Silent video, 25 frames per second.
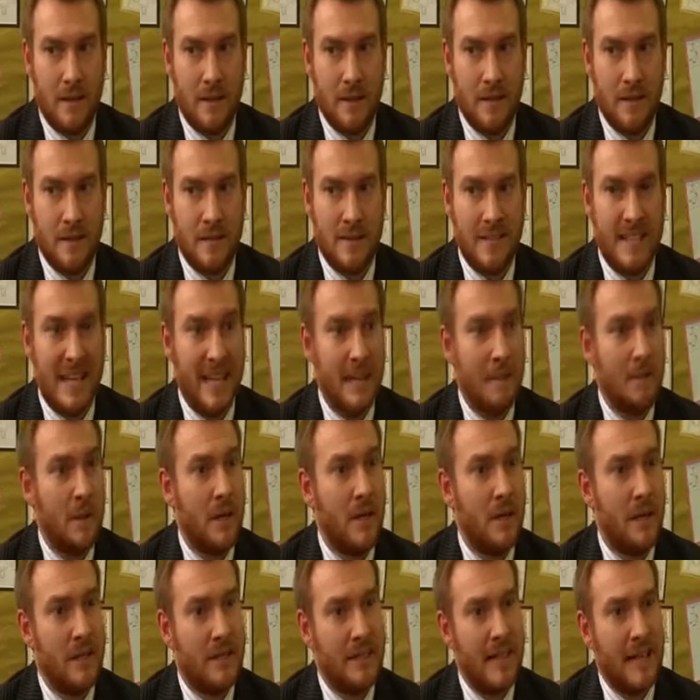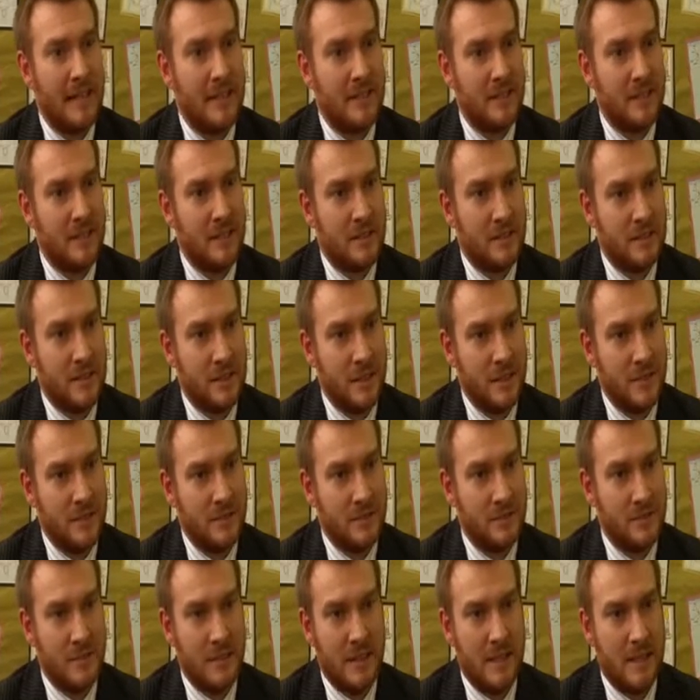the stigma attached
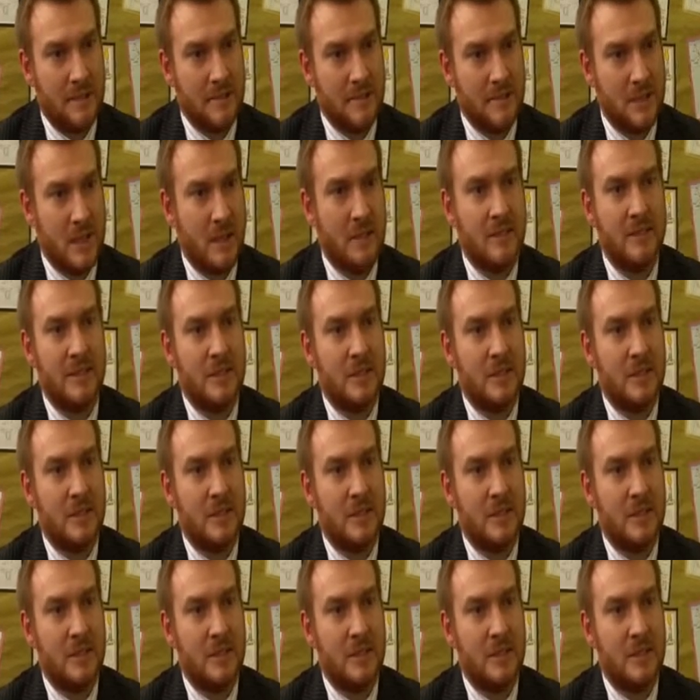to certain